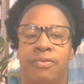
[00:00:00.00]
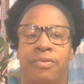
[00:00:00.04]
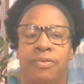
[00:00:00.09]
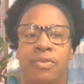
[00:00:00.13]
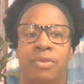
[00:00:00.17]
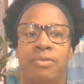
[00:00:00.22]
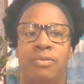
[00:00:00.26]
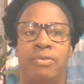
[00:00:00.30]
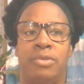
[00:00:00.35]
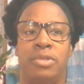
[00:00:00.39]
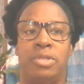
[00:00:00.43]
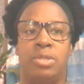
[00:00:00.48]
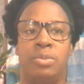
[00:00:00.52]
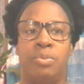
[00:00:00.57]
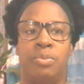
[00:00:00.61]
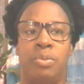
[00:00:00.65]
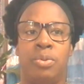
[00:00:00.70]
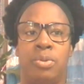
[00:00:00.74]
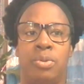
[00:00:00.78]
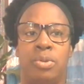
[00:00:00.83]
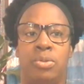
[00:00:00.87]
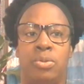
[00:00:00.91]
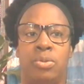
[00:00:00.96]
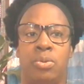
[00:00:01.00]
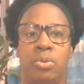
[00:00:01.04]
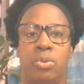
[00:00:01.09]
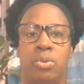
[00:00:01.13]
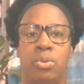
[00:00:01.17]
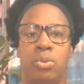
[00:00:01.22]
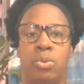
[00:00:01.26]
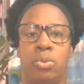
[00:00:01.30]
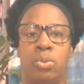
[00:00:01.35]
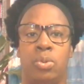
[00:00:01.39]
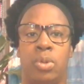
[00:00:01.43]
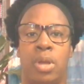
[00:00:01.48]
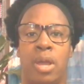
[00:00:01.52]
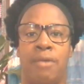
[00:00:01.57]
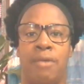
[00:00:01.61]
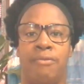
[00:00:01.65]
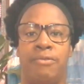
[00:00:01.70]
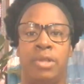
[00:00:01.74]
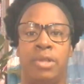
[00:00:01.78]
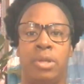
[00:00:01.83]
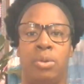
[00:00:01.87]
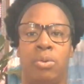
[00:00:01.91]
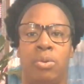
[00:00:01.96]
evil spirit, or
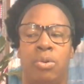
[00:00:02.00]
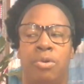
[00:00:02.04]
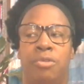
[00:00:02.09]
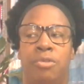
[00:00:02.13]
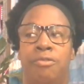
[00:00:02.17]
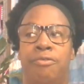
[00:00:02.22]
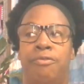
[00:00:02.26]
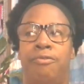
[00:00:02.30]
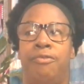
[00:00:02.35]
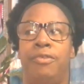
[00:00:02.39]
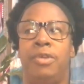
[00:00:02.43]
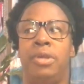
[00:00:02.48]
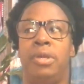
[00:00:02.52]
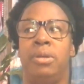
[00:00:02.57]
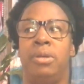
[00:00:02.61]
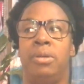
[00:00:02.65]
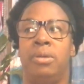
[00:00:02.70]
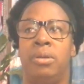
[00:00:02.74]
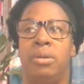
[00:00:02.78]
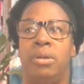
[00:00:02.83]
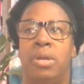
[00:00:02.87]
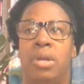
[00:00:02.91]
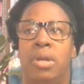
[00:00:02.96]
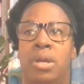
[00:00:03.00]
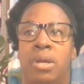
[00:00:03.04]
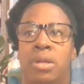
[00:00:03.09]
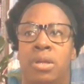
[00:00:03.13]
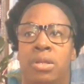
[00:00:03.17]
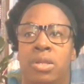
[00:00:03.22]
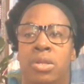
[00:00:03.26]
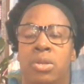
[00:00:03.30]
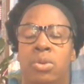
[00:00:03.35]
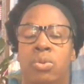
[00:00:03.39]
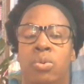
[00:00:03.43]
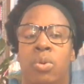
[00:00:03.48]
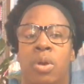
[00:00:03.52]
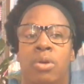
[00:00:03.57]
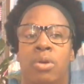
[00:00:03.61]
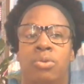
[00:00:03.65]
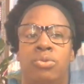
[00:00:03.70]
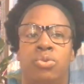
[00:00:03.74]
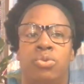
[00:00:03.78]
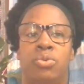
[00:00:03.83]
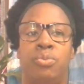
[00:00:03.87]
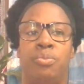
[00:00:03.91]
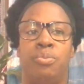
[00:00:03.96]
have their own thing, they know
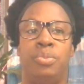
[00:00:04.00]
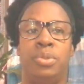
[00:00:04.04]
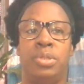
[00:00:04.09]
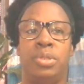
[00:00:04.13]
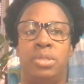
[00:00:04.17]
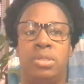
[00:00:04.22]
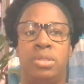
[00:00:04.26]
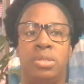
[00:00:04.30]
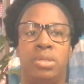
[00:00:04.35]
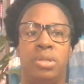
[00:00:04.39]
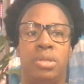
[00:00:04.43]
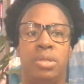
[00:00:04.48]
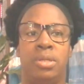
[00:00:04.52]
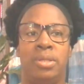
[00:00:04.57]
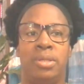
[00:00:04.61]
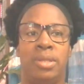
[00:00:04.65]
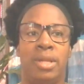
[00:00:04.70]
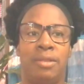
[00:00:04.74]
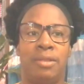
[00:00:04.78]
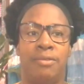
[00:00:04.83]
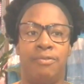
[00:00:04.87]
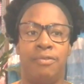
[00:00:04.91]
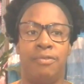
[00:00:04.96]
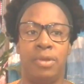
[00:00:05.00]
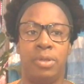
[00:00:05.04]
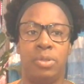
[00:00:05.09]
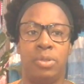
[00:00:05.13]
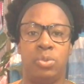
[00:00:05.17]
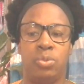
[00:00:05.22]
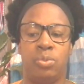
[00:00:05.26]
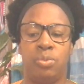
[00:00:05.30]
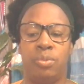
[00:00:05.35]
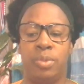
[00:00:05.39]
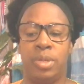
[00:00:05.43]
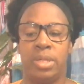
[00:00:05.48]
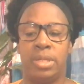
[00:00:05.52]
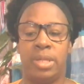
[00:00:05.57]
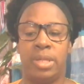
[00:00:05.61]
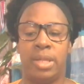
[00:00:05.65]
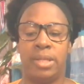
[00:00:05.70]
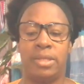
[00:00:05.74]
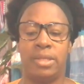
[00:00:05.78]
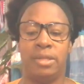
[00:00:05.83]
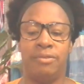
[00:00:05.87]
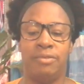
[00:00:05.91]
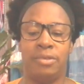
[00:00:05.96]
how to beat that thing to make
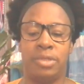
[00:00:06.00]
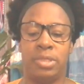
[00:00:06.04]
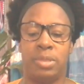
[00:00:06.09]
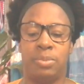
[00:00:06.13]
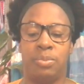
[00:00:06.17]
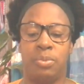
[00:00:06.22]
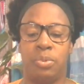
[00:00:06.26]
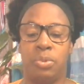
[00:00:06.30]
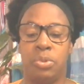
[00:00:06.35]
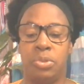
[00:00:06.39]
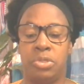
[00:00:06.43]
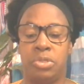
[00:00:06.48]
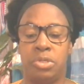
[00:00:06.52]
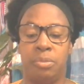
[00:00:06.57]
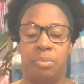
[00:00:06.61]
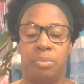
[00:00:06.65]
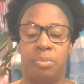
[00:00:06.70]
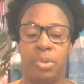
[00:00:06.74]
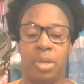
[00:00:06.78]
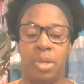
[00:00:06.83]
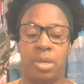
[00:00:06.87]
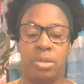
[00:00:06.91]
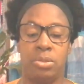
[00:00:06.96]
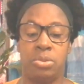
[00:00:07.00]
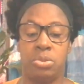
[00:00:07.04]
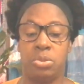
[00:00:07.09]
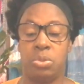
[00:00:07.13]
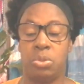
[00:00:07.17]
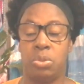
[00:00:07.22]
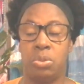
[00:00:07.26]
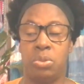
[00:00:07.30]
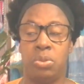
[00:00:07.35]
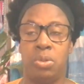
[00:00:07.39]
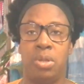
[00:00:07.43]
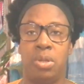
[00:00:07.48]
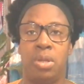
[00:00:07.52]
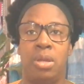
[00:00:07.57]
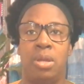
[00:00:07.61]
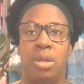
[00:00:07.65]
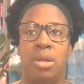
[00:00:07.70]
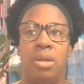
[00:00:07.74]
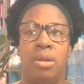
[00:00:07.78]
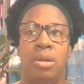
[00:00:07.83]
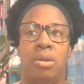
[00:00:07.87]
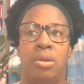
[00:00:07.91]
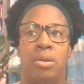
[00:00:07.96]
that evil spirit appear. So
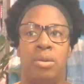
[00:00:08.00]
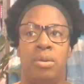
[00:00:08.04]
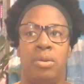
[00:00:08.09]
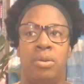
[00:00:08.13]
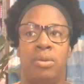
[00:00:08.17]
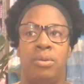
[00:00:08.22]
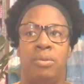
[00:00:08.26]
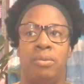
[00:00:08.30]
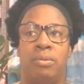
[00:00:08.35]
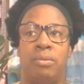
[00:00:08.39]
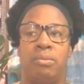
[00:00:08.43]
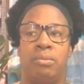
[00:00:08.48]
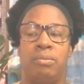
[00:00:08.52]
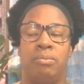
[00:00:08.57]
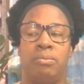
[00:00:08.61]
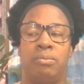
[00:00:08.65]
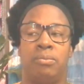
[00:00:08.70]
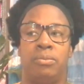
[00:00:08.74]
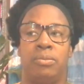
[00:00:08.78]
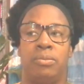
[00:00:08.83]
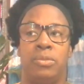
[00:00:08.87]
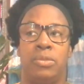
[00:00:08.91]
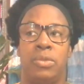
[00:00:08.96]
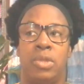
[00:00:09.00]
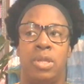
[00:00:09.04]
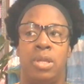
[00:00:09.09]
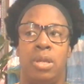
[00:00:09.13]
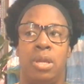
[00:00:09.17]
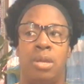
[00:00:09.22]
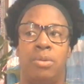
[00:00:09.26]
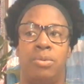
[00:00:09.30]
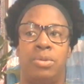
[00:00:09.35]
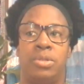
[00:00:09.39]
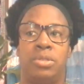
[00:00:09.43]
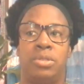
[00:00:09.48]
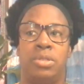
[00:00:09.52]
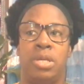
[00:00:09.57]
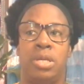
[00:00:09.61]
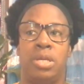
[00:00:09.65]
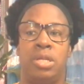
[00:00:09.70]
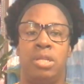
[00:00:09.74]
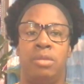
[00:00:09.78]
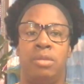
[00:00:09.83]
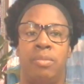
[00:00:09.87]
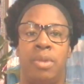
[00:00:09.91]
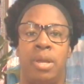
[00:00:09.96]
I was
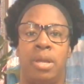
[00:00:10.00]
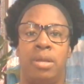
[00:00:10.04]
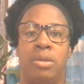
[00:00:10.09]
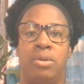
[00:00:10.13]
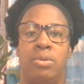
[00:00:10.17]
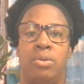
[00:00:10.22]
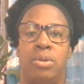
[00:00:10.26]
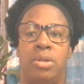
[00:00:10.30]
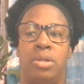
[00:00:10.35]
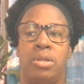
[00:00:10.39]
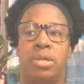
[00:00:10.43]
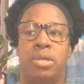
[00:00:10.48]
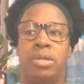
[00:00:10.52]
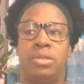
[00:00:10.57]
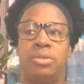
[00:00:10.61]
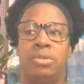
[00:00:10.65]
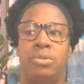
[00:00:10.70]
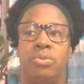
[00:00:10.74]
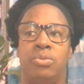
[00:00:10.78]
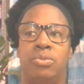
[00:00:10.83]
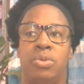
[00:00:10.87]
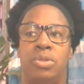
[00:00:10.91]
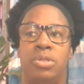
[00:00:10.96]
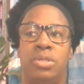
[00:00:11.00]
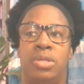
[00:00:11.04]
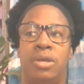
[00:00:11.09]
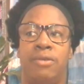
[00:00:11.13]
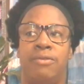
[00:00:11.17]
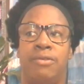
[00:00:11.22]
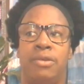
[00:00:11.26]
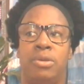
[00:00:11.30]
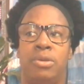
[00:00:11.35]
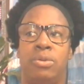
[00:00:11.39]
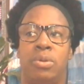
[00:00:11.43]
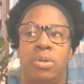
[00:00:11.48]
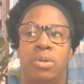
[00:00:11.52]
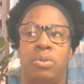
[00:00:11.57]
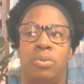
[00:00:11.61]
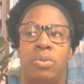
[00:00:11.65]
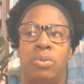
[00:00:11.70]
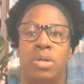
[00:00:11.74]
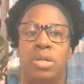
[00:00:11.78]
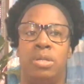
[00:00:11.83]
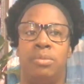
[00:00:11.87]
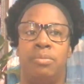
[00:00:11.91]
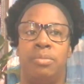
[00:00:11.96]
saying in my, you all can do whatever you all
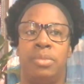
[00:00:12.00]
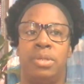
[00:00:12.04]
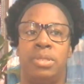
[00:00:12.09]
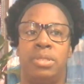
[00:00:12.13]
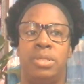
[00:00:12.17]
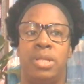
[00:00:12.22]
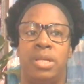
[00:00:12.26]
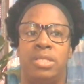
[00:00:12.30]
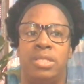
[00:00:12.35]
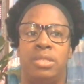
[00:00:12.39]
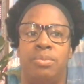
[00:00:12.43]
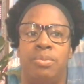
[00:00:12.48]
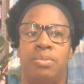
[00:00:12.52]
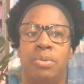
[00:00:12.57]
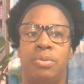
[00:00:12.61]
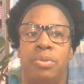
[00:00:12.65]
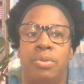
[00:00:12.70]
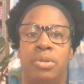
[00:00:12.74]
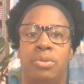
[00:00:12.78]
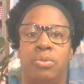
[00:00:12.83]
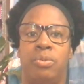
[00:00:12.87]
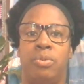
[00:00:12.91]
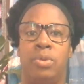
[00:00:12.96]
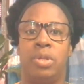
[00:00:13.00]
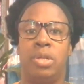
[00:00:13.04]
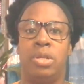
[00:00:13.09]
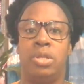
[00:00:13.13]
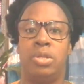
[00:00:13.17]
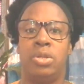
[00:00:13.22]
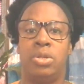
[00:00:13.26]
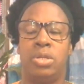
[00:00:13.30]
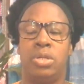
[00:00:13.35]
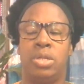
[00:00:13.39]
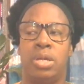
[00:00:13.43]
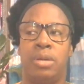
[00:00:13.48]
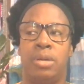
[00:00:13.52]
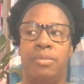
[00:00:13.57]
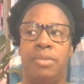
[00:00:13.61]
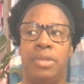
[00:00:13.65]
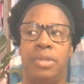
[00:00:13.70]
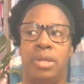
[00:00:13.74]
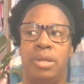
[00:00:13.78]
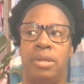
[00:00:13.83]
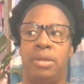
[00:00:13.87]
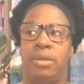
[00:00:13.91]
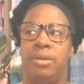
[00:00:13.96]
want, but that spirit will not
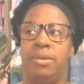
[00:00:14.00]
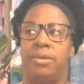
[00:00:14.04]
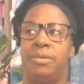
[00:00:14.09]
come there.